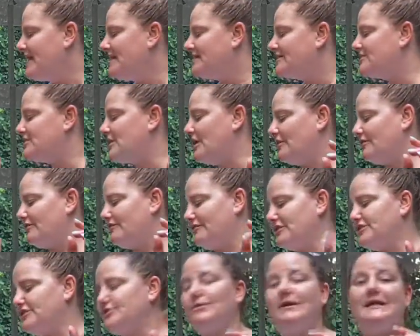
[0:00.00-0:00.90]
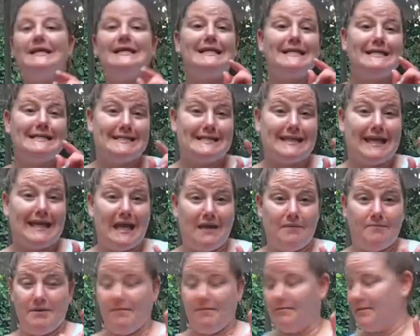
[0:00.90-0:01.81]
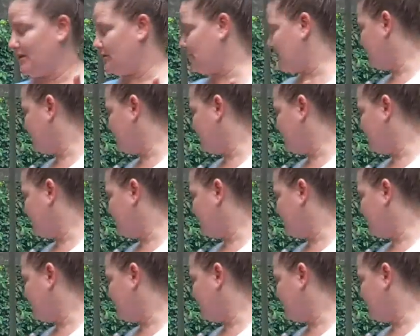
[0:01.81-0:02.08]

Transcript: So first one is the camping bundle.